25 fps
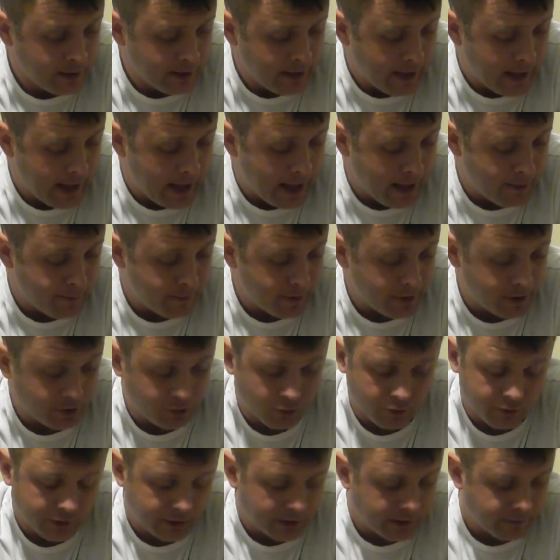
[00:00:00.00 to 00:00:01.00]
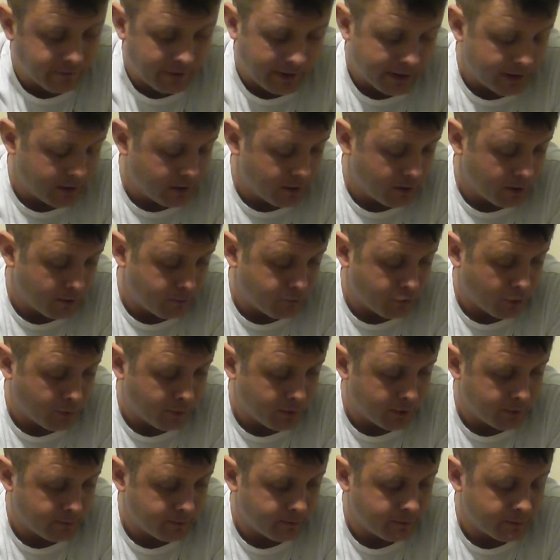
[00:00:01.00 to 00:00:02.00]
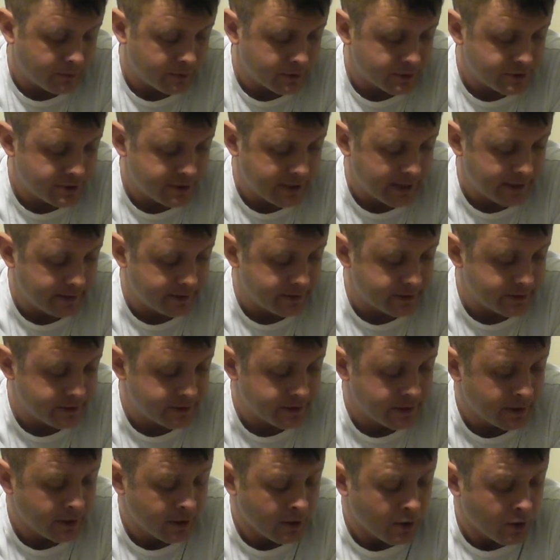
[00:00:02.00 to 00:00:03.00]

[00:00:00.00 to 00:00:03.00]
I don't think they've had a problem since.